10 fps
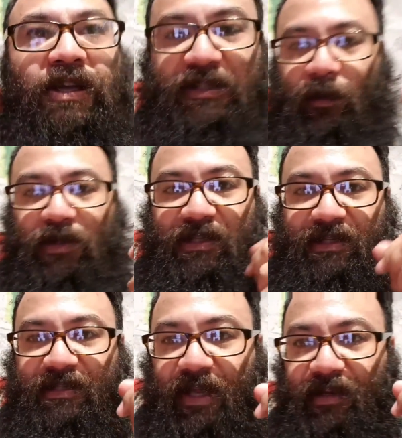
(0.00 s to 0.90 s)
Because I
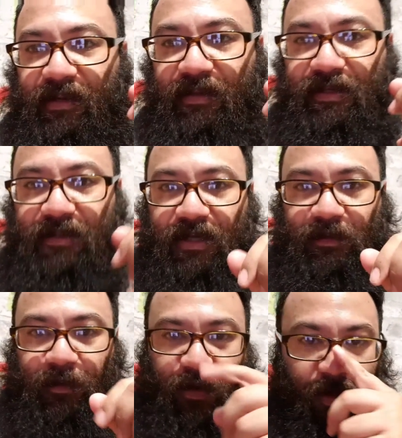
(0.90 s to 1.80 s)
wanted a salad, and
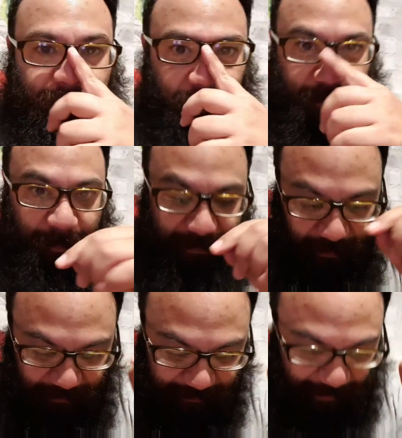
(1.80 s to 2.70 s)
these guys were offering the
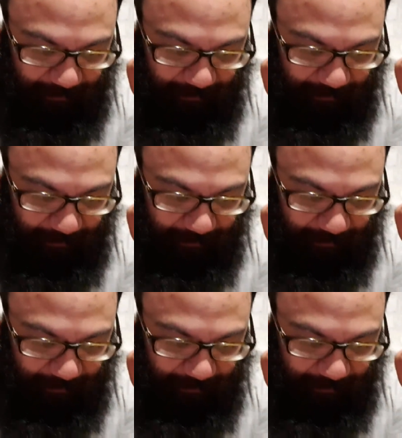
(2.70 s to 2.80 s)
best